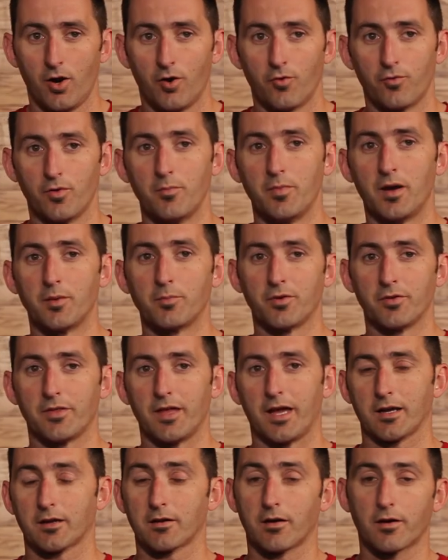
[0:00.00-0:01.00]
Remember
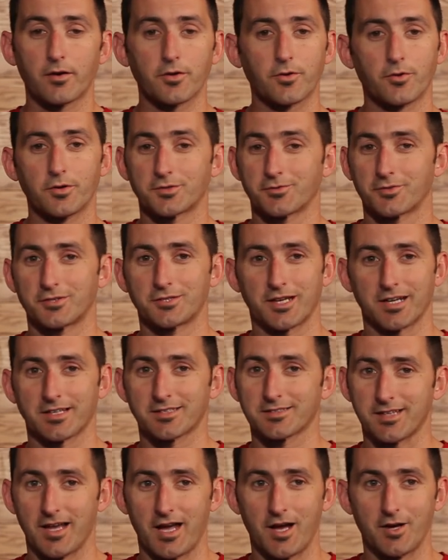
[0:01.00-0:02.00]
that cardioids reject
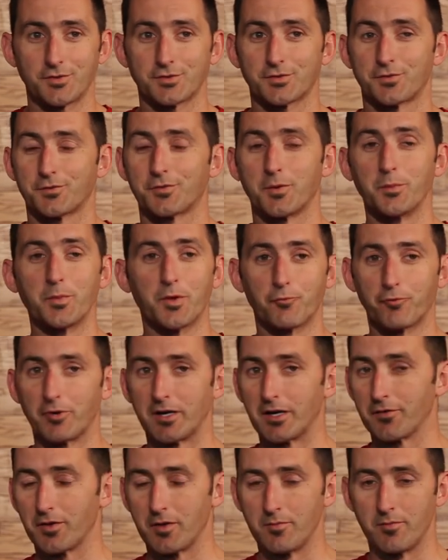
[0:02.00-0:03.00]
sounds from the
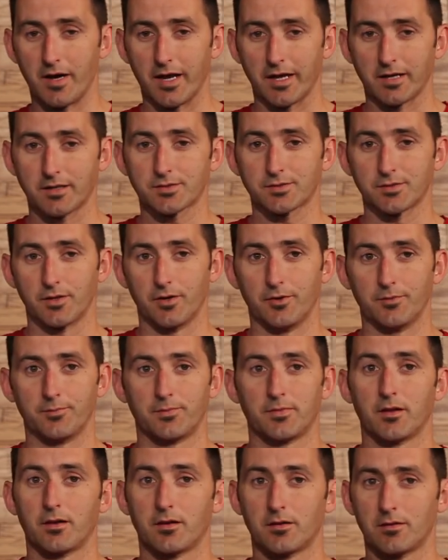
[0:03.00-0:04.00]
rear of the mic, so
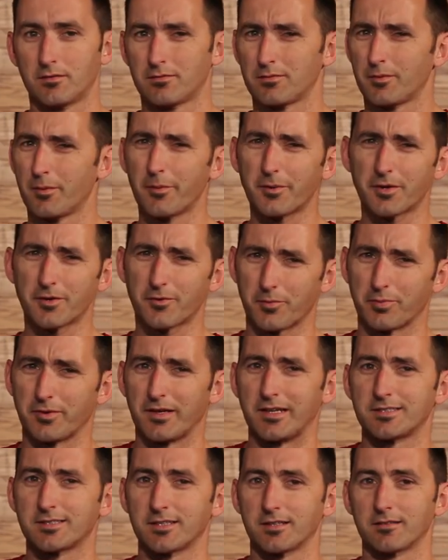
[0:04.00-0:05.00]
remember to
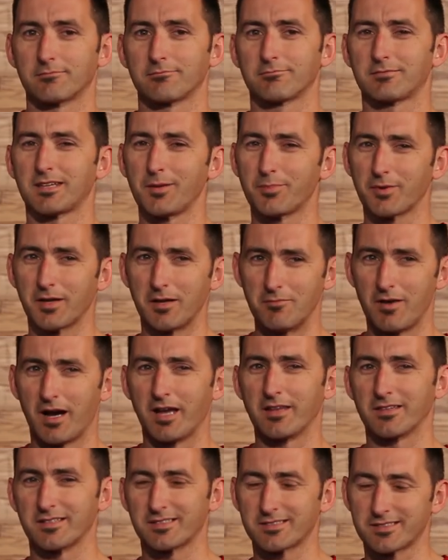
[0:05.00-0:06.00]
replace it, keeping in
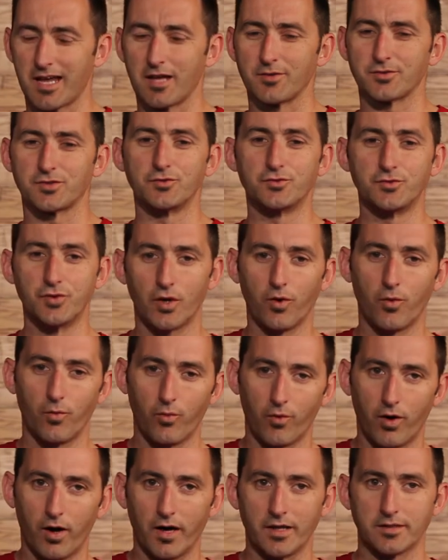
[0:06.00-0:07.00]
mind the sounds you don't
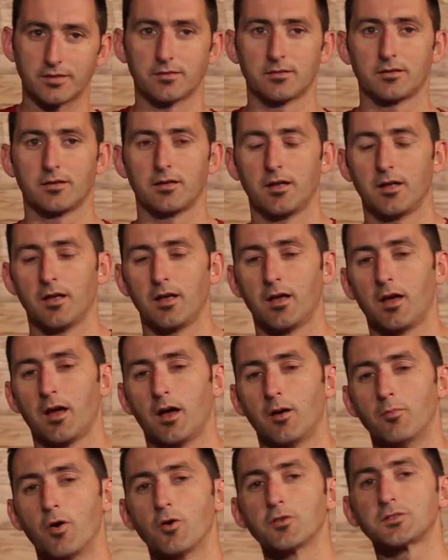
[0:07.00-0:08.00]
want.
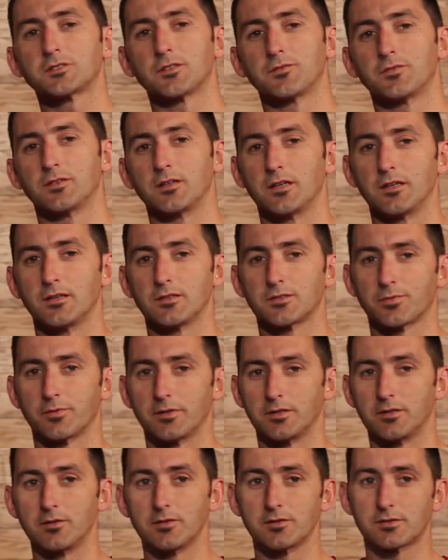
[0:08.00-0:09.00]
Most of these,
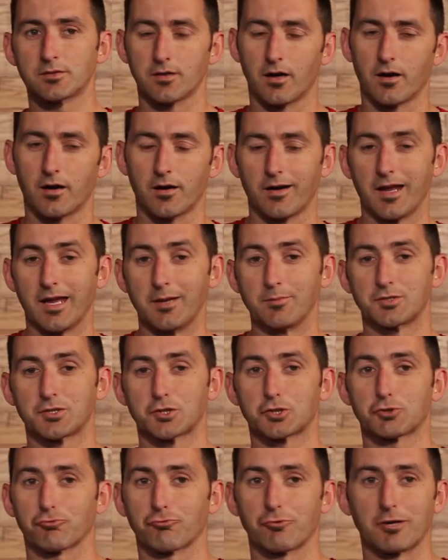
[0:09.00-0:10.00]
when used, are aimed
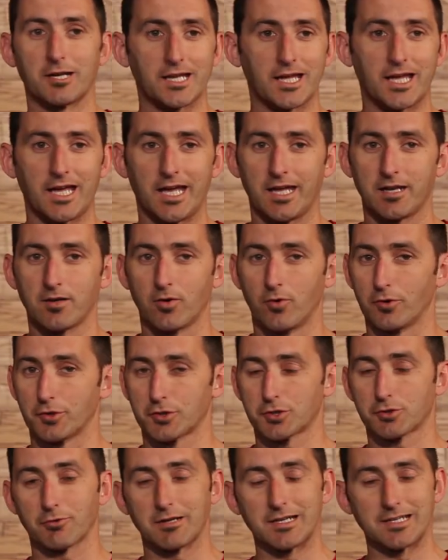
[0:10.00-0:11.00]
straight ahead or
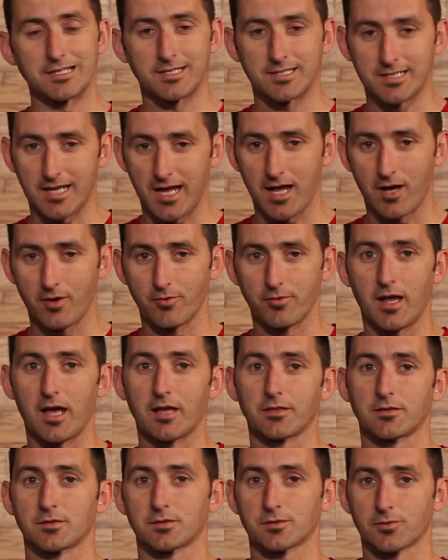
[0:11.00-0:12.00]
straight down
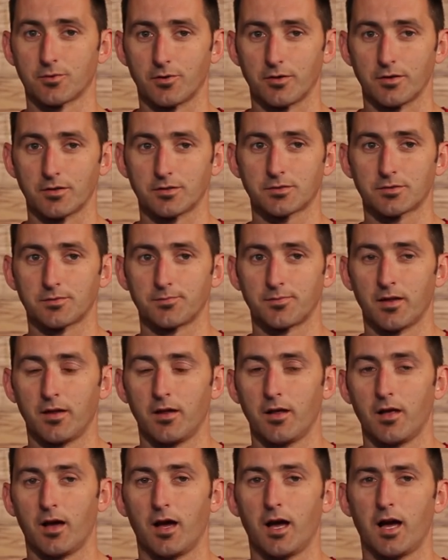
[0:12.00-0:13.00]
at the source.
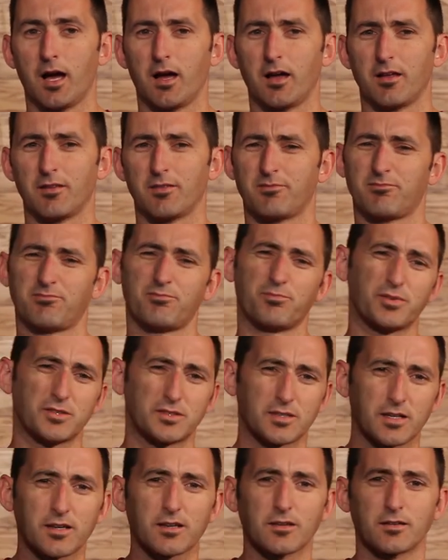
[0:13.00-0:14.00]
Uh,
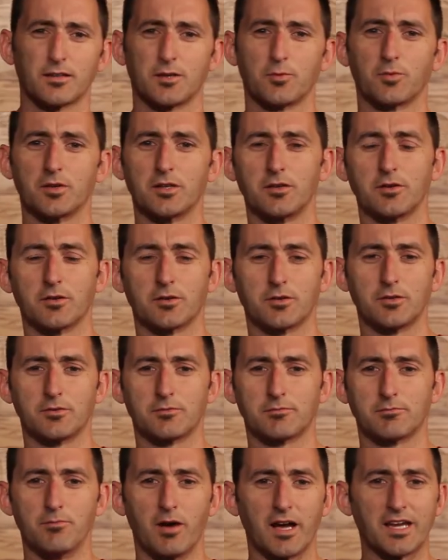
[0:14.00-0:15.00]
particularly when you're
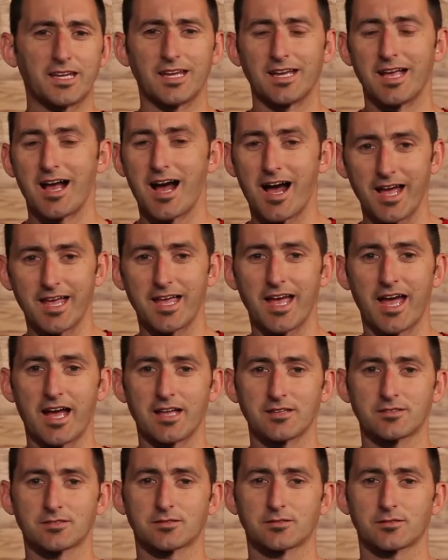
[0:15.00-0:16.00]
miking
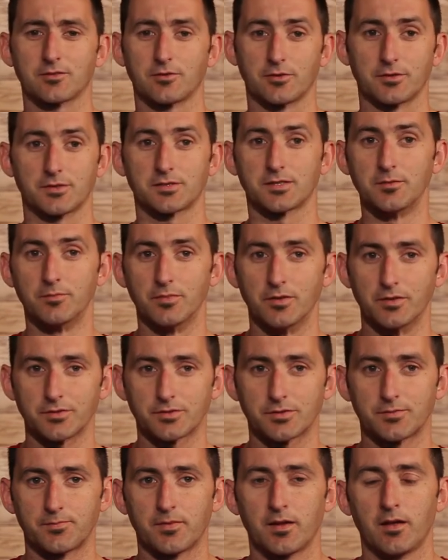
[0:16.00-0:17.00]
hi-hats or
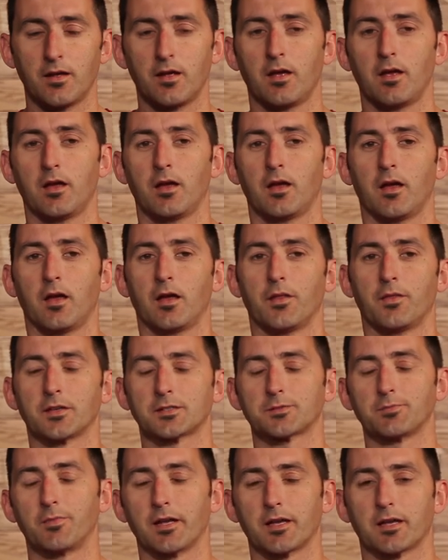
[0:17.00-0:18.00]
cymbals.
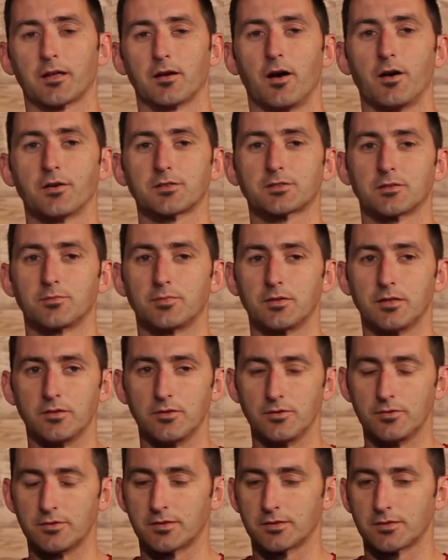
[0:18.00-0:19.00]
This mic can also be
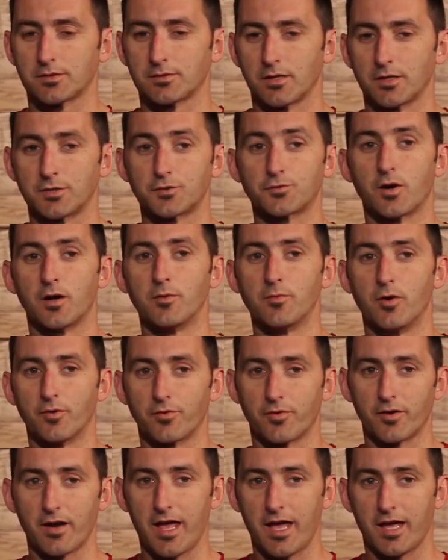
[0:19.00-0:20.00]
used as a drum
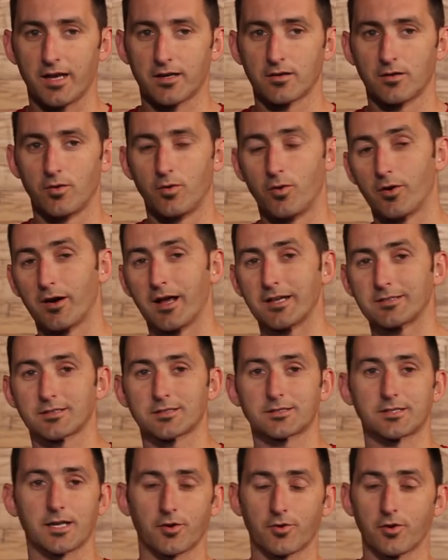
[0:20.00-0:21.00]
overhead or as a
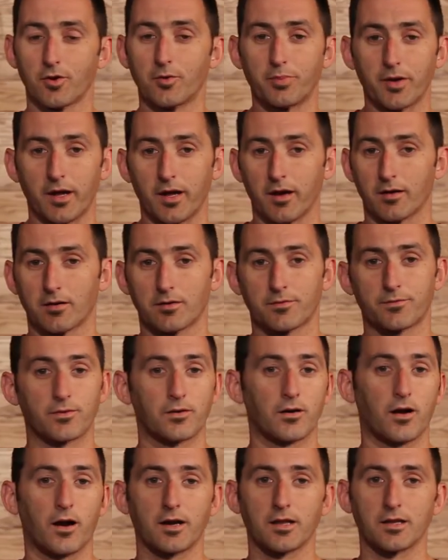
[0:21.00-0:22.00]
stereo pair
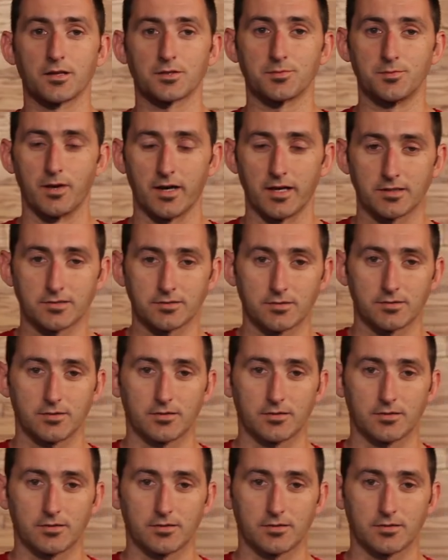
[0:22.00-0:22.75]
for audience mics.